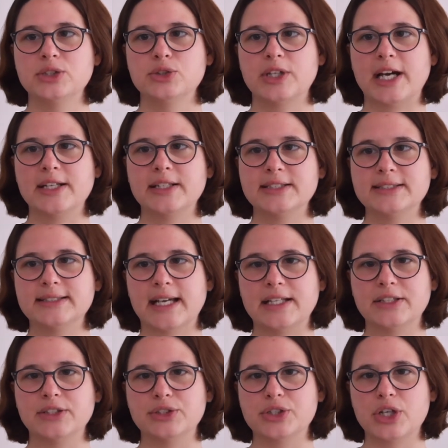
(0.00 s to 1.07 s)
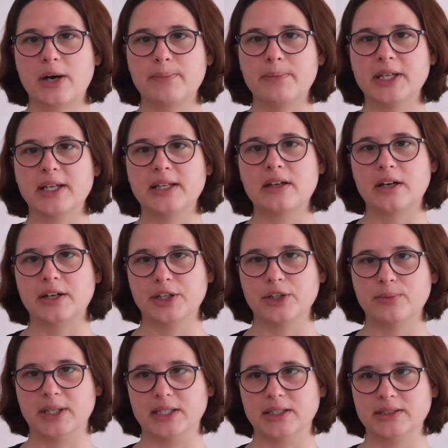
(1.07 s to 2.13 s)
to understand your topic and
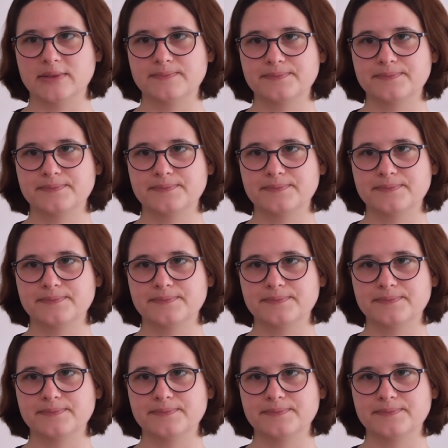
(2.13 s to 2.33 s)
argument.